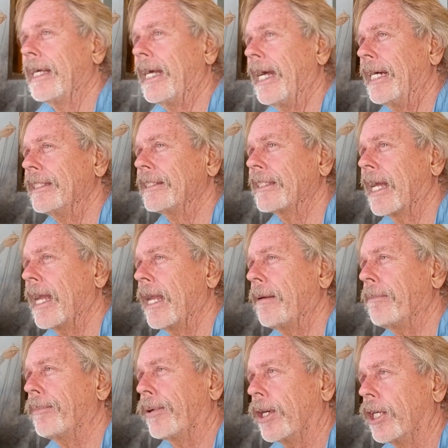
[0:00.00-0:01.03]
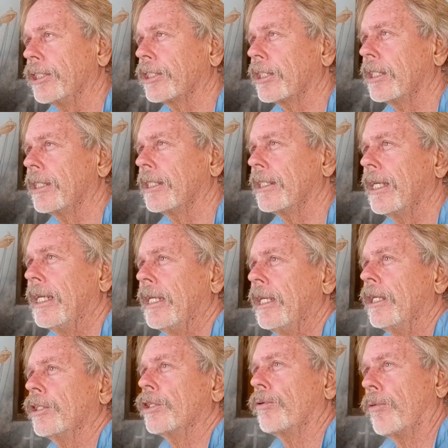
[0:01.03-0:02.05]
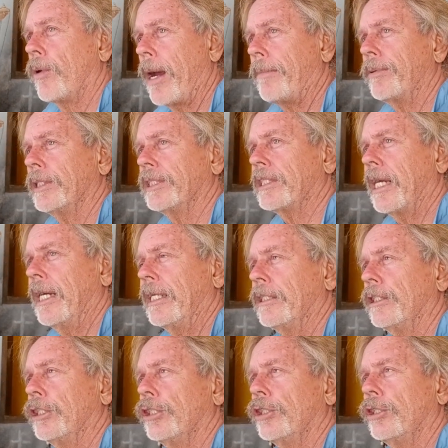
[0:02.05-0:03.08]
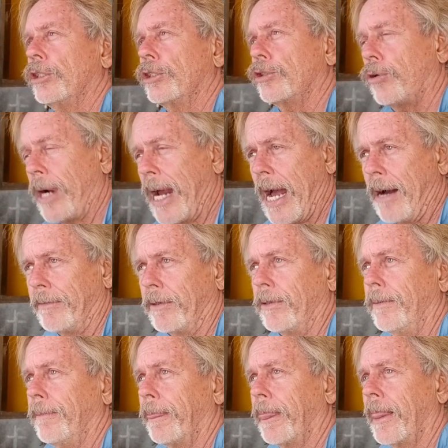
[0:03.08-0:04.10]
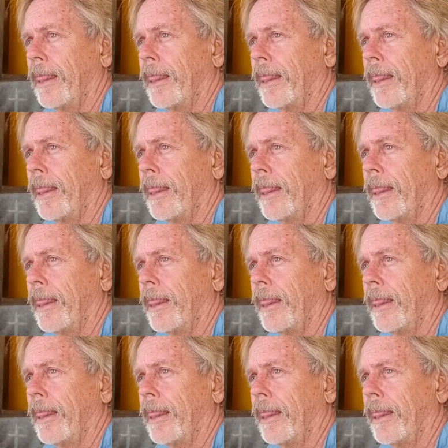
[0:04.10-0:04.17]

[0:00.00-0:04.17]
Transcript: as a person to represent travel